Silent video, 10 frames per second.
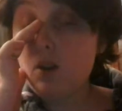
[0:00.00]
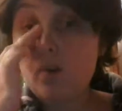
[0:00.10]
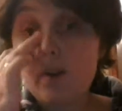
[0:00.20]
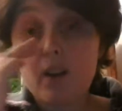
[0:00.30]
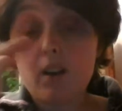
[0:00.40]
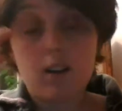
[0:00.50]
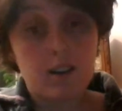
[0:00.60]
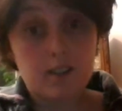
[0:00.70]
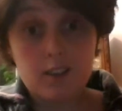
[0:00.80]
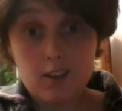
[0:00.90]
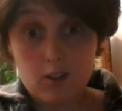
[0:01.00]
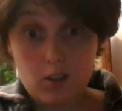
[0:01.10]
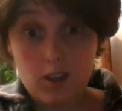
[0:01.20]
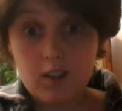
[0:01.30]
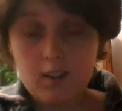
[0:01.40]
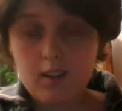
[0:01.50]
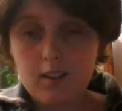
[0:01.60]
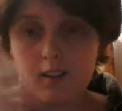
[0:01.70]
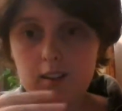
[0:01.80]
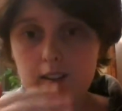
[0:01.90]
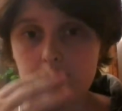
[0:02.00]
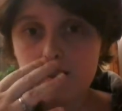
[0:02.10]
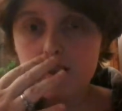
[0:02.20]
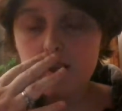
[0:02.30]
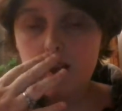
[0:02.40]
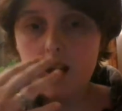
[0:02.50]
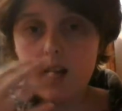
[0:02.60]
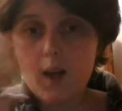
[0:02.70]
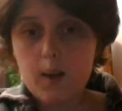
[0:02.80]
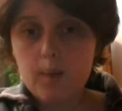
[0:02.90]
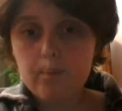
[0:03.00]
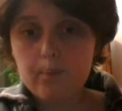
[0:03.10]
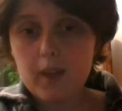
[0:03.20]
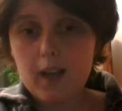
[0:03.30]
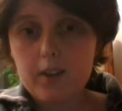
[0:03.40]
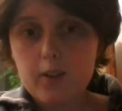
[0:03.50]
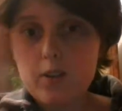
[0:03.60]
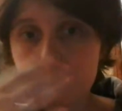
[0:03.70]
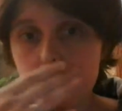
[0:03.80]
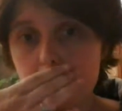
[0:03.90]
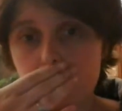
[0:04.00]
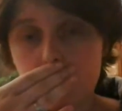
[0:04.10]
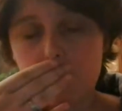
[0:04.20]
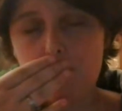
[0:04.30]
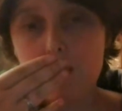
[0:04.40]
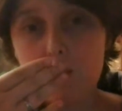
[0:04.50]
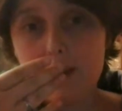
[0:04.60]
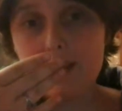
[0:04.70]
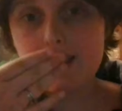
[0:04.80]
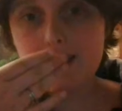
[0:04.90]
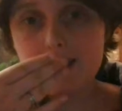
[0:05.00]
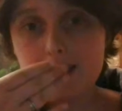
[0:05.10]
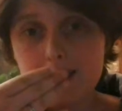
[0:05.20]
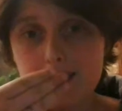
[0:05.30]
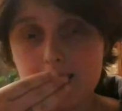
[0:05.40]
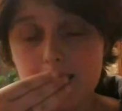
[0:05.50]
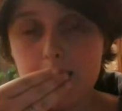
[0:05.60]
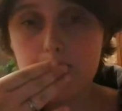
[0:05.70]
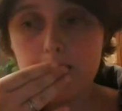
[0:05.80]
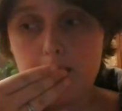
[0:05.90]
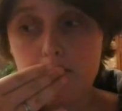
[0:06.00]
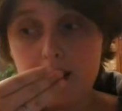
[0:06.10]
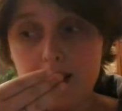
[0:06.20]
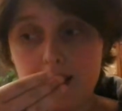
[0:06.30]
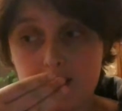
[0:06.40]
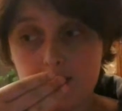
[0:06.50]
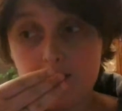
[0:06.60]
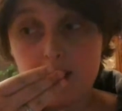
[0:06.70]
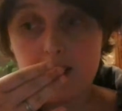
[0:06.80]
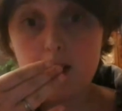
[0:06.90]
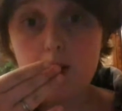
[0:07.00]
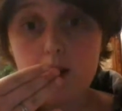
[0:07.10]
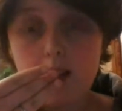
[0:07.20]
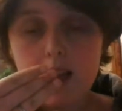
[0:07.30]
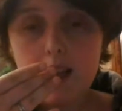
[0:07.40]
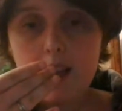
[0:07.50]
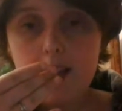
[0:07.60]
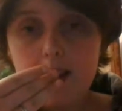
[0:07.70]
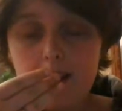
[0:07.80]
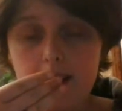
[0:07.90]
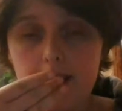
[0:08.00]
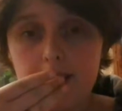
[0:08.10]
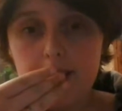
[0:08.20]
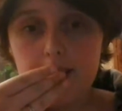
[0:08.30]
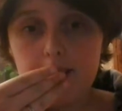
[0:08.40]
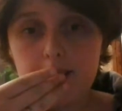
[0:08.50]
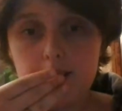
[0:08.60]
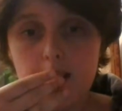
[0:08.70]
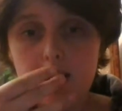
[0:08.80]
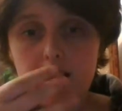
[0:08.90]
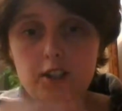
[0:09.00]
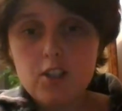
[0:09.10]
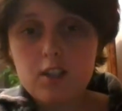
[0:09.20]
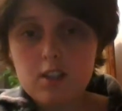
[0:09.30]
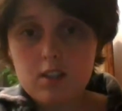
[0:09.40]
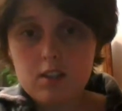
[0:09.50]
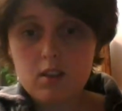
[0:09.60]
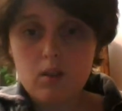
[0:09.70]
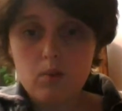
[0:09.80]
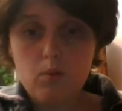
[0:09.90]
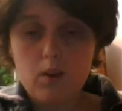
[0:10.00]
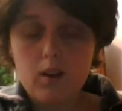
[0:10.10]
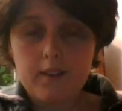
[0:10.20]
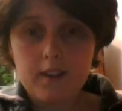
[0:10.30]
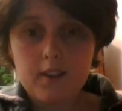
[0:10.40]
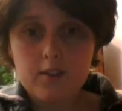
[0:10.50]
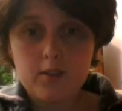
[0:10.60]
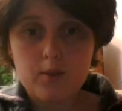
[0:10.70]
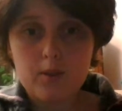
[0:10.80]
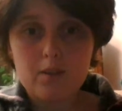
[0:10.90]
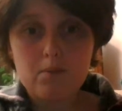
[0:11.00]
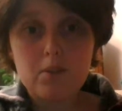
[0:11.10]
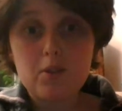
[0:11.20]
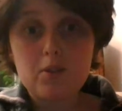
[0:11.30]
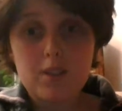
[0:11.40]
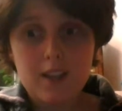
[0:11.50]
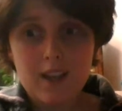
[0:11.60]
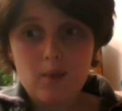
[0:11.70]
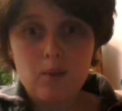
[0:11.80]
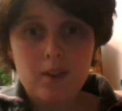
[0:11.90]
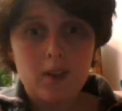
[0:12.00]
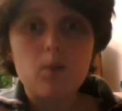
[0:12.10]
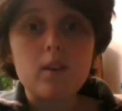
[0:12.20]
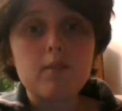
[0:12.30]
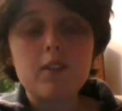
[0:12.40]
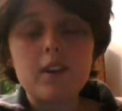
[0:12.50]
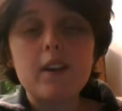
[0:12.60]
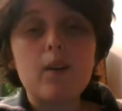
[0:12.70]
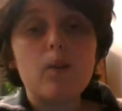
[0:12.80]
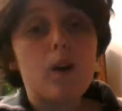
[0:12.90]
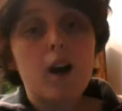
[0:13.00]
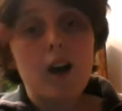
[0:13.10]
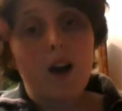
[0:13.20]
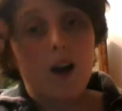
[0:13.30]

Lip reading: going on 10 o'clock. I know it's been a couple of weeks since I made my last video, and I just wanted to come to you tonight with a quick video